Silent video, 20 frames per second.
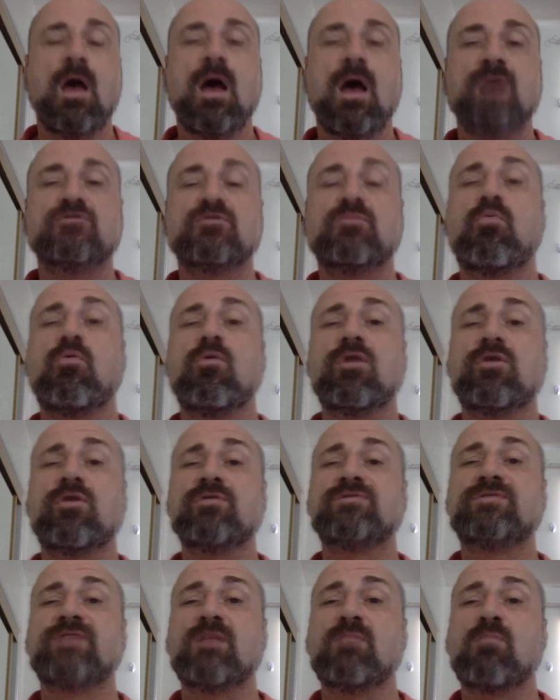As reporter
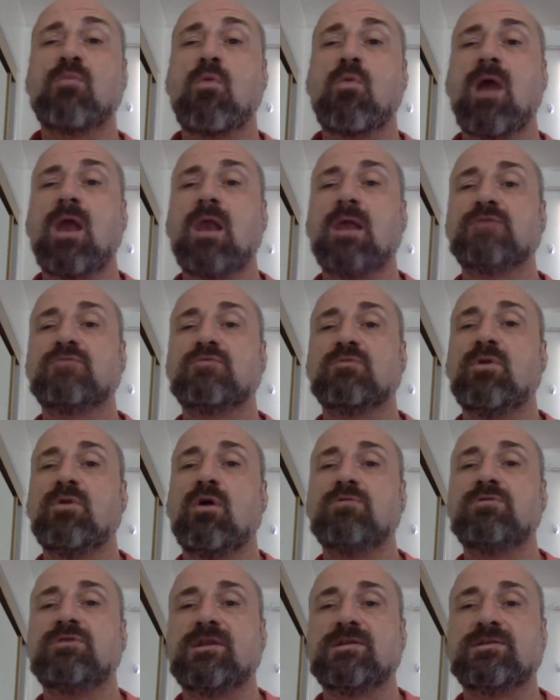Christina Morales
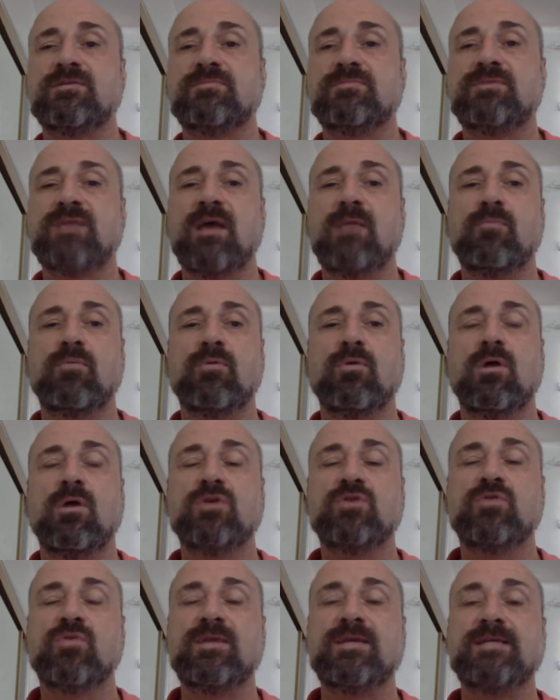notes in a September
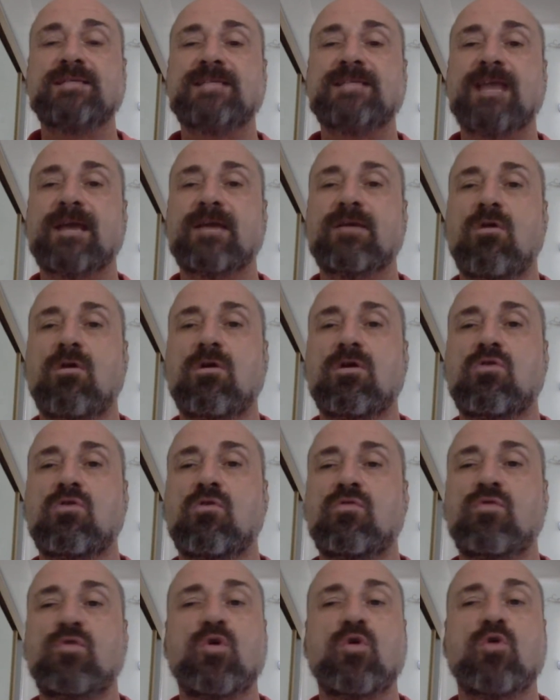22nd
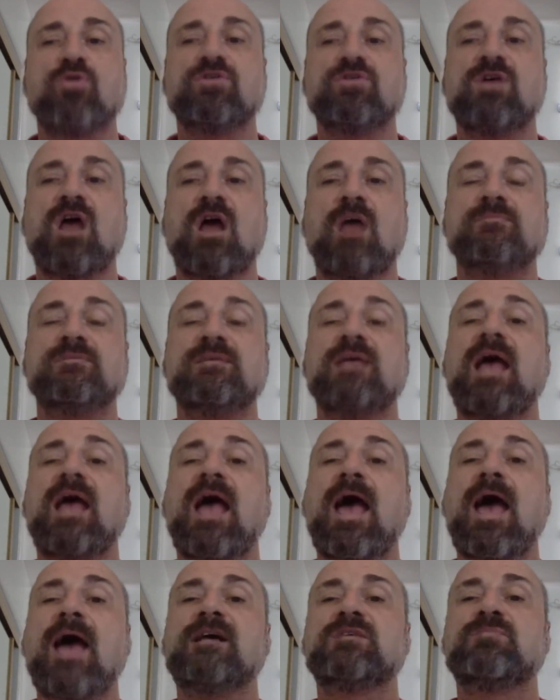article in the New York Times,
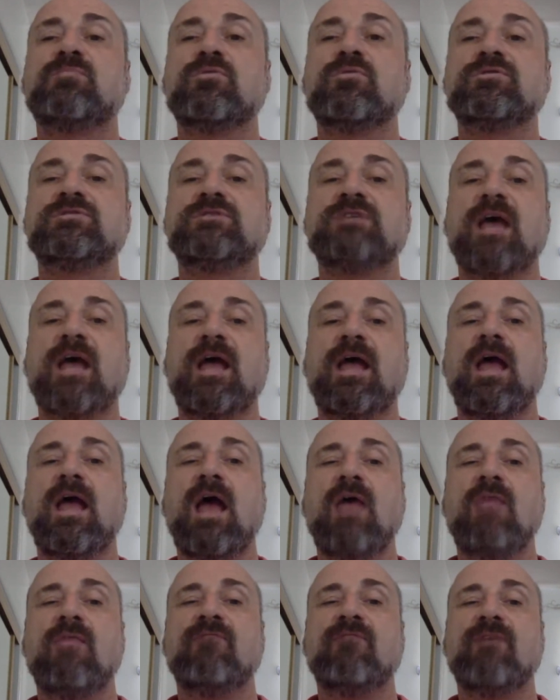experts say
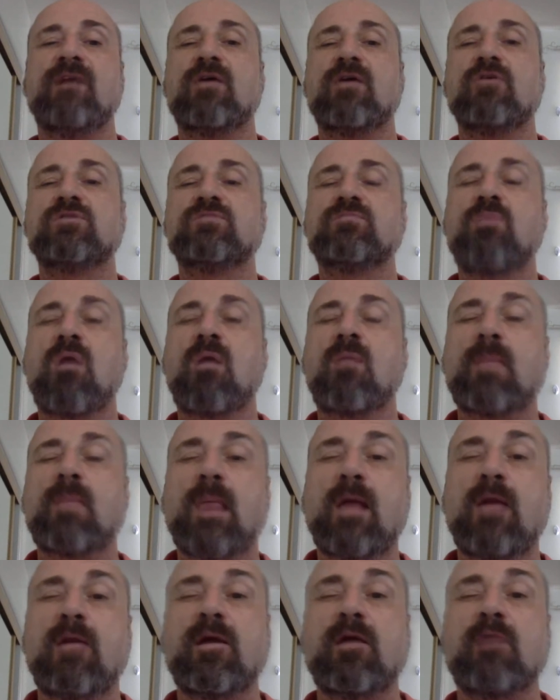that Van Gogh's
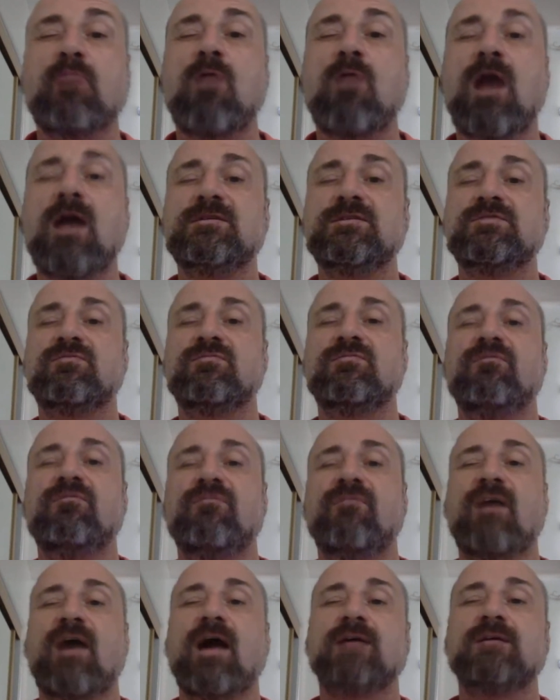popularity arises from the
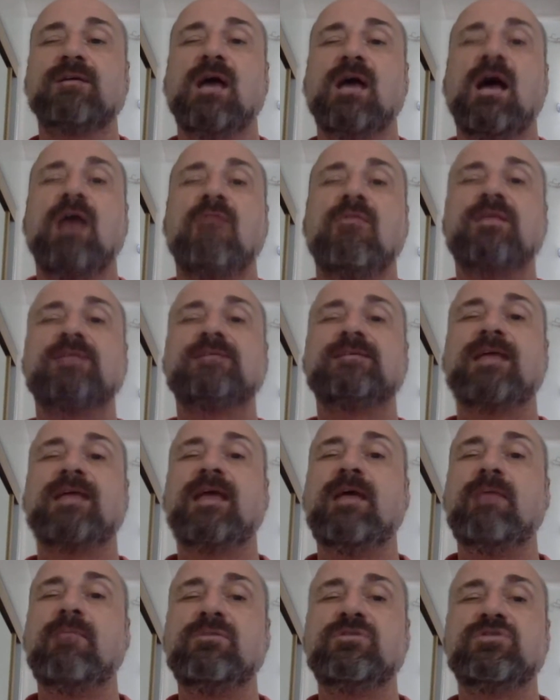fact that his
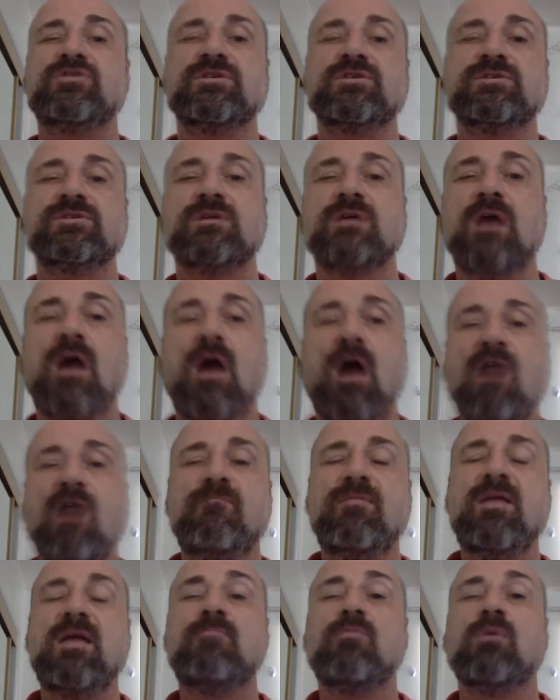images
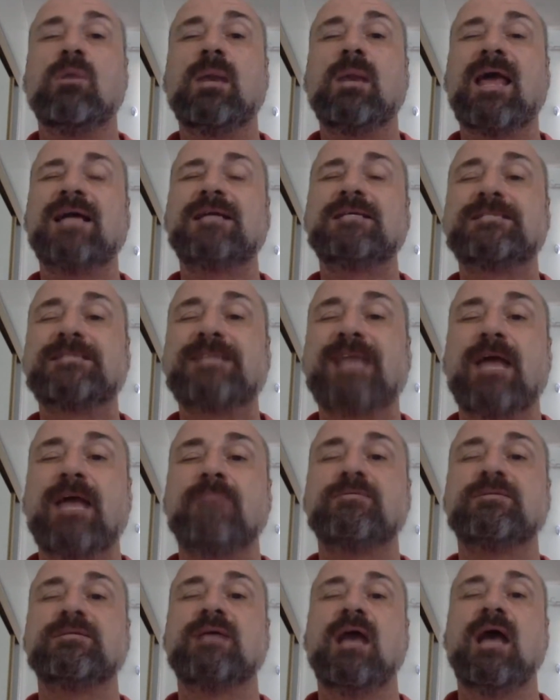of people,
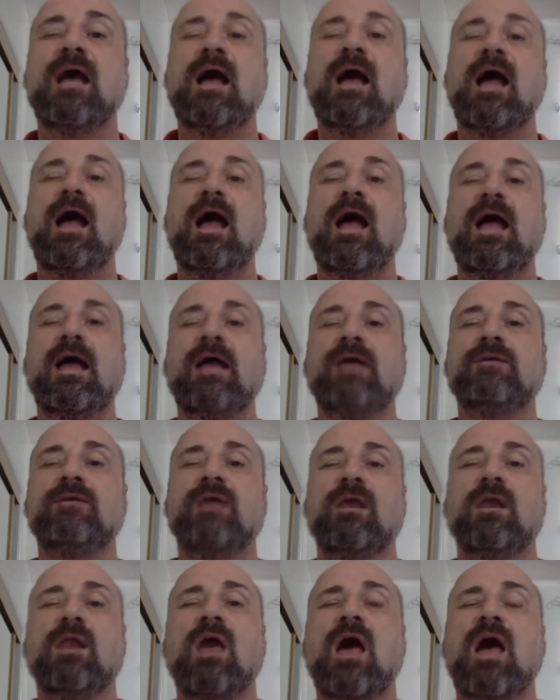landscapes,
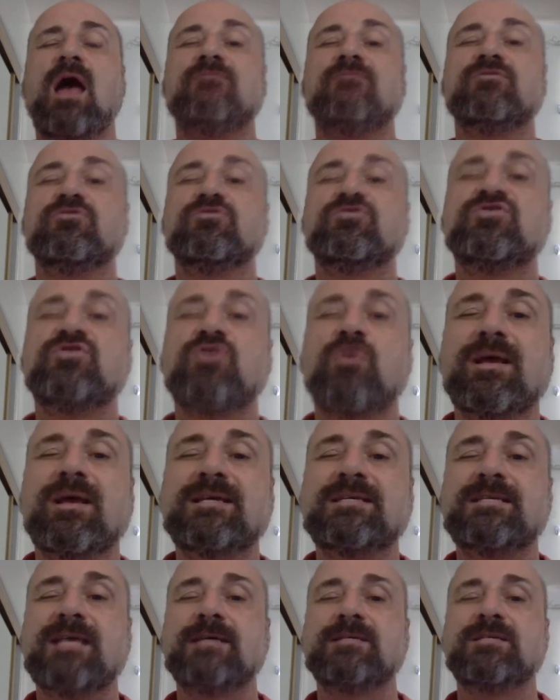and lives are so
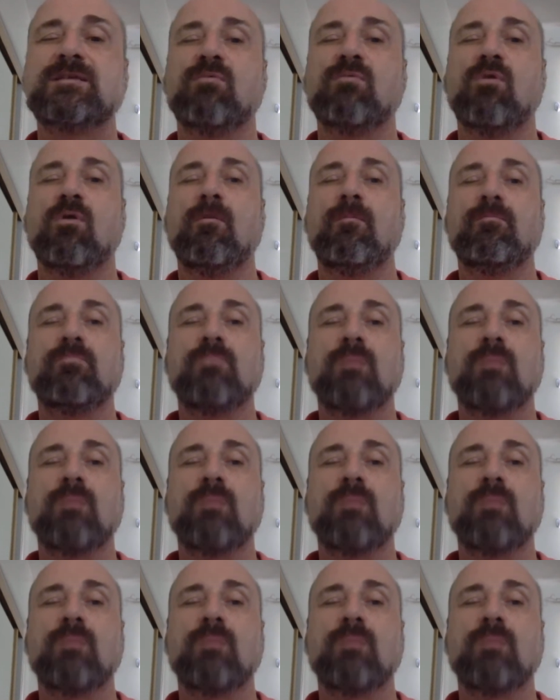accessible.